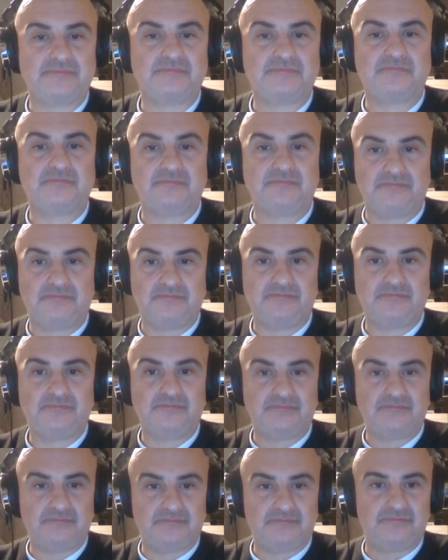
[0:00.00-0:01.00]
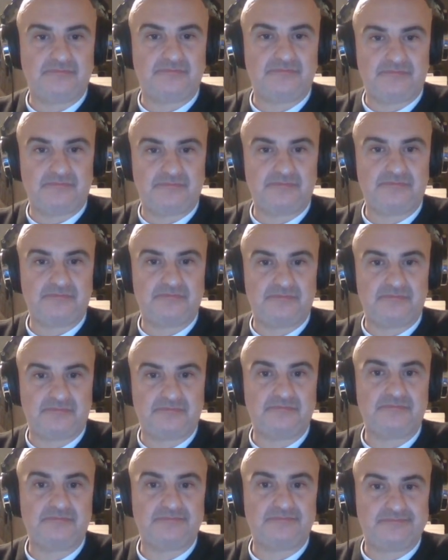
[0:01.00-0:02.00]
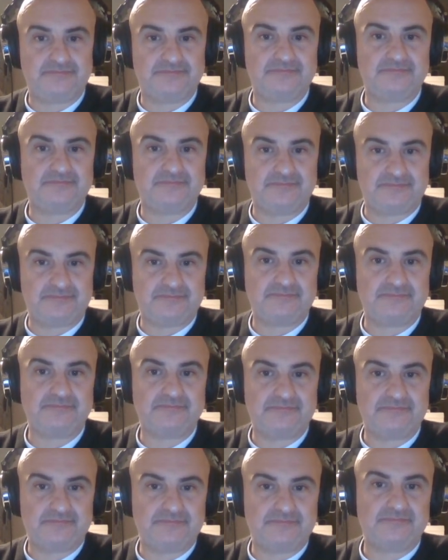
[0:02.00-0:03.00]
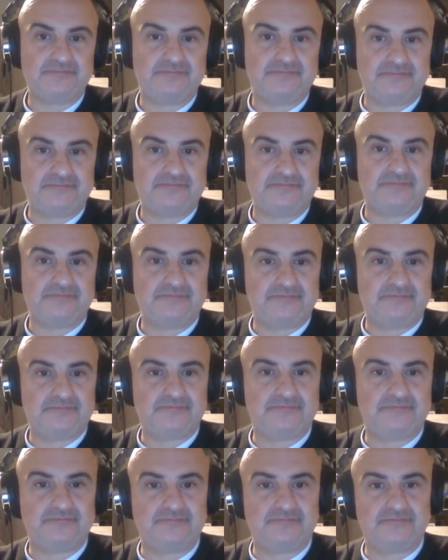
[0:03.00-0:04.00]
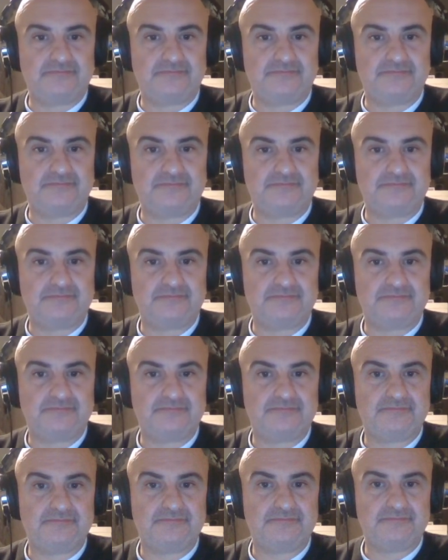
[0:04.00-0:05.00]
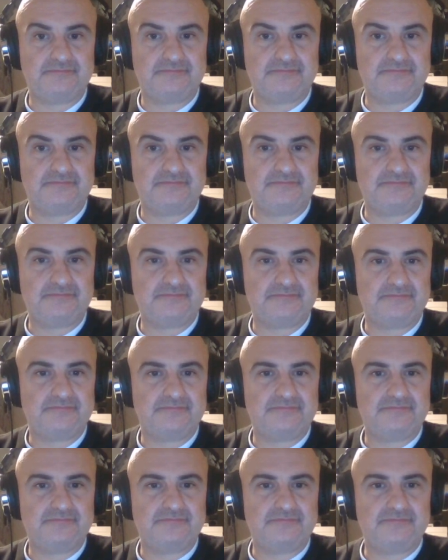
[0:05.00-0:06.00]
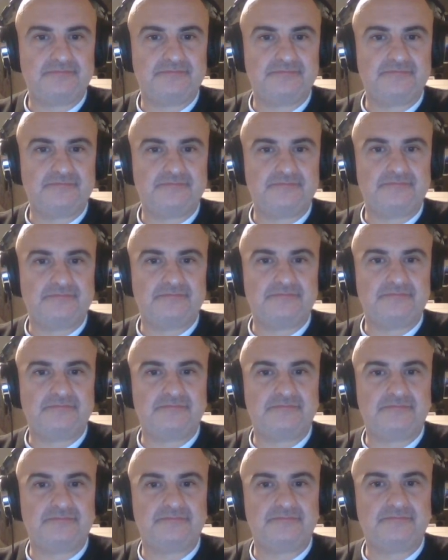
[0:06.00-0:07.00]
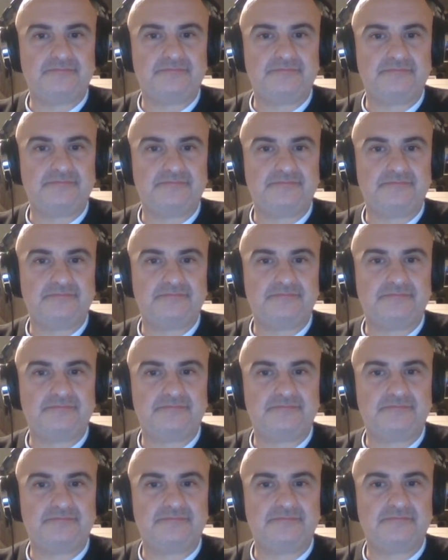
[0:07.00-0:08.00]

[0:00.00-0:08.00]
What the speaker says: (silent)